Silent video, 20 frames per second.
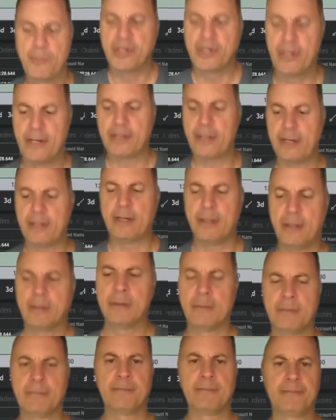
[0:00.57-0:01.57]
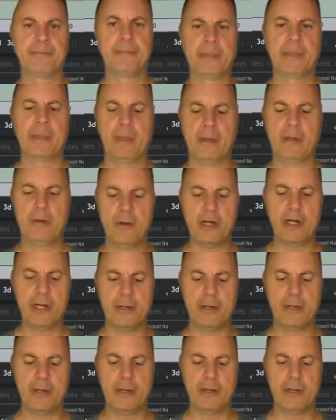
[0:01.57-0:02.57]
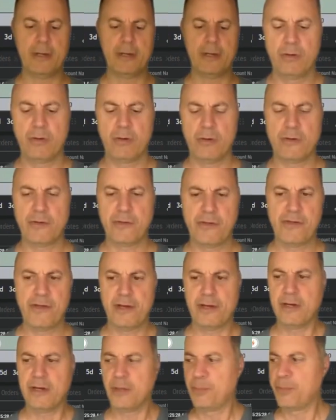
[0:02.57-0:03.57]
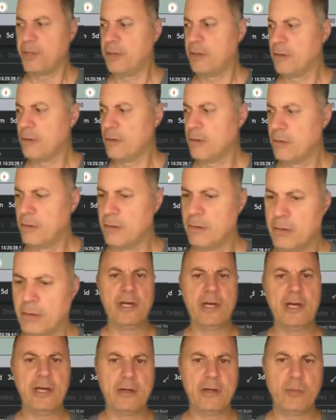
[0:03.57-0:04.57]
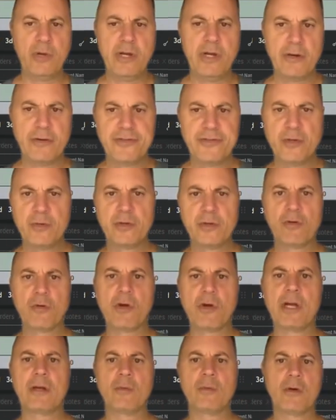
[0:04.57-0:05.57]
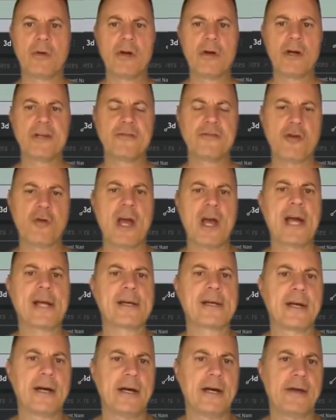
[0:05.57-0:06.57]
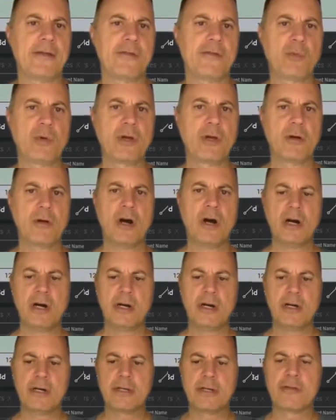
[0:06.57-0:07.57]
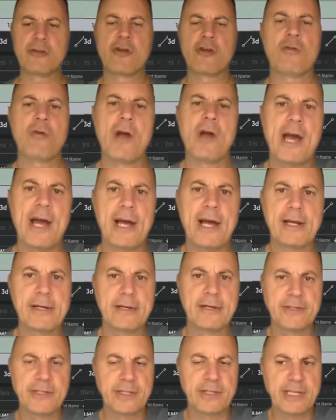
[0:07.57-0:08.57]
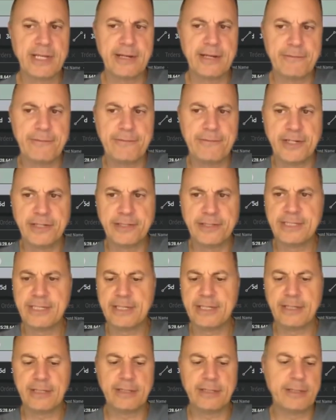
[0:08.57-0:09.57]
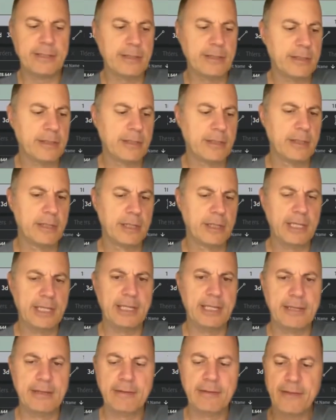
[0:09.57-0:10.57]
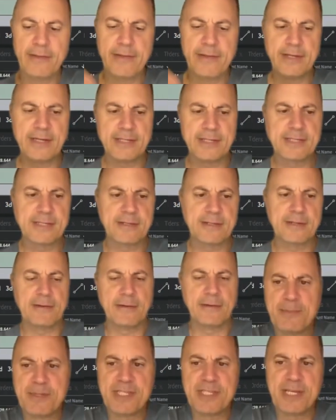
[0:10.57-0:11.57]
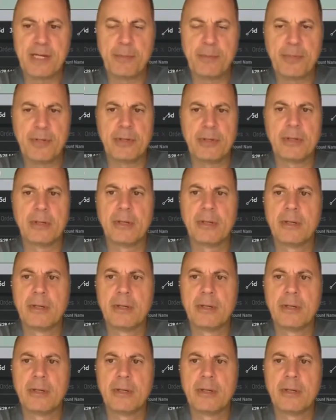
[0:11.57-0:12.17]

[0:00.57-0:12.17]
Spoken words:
everybody. All right, we are all set up here. Okay, we are doing great. We're on track, guys. We are on track to get funded in this Topstep